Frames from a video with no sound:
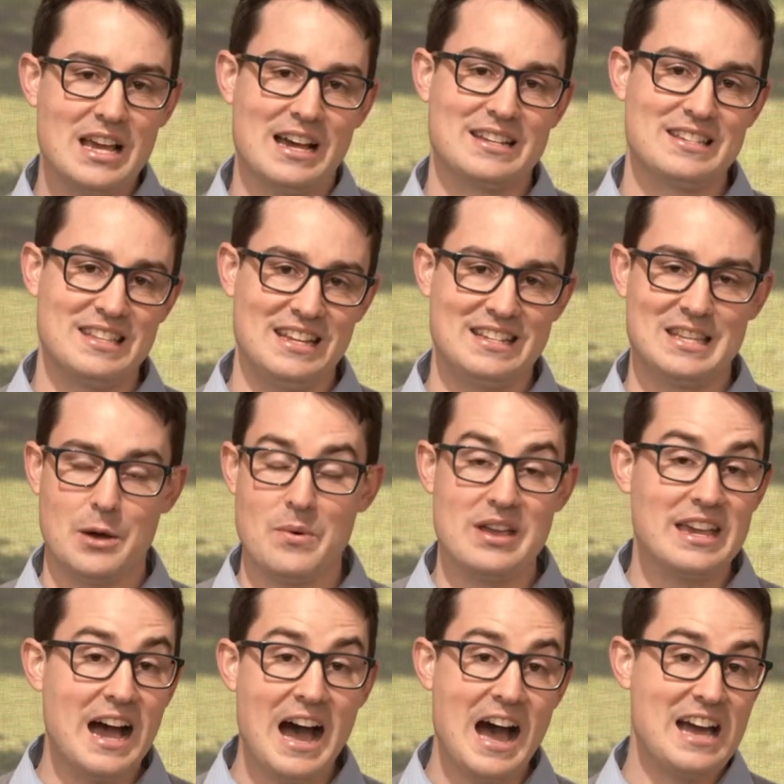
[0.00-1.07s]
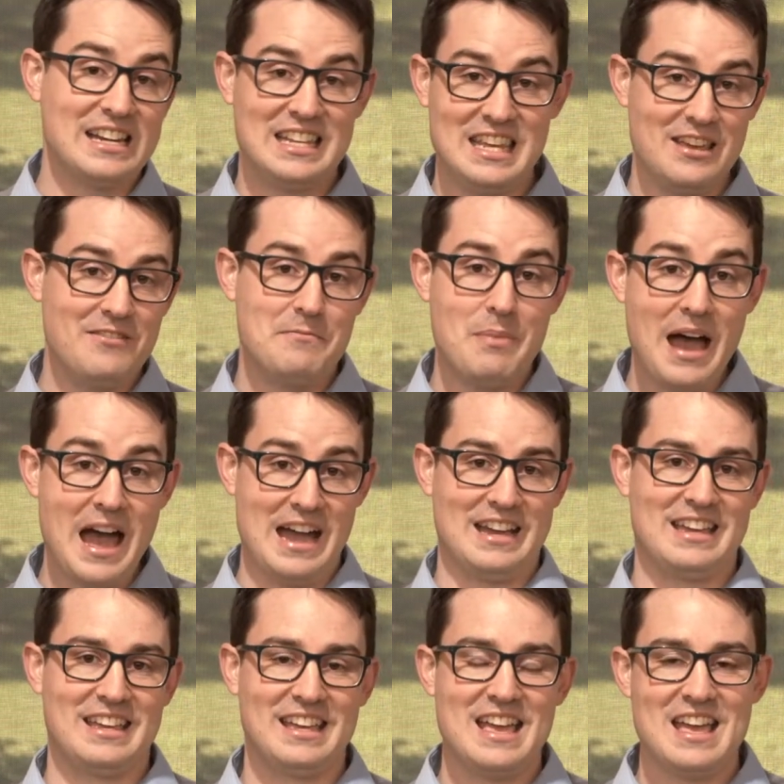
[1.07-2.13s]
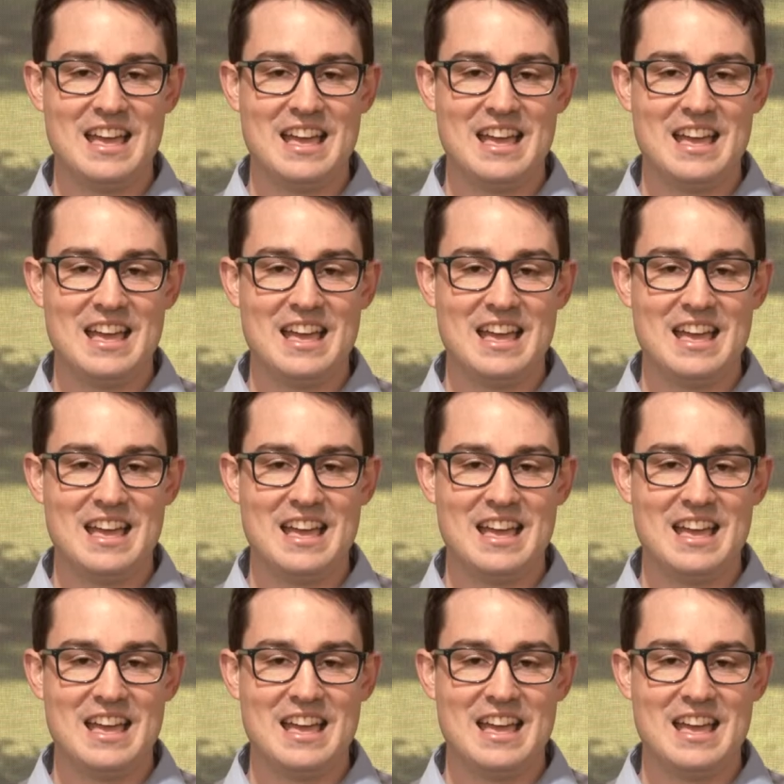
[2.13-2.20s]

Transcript: us things that we can't give back.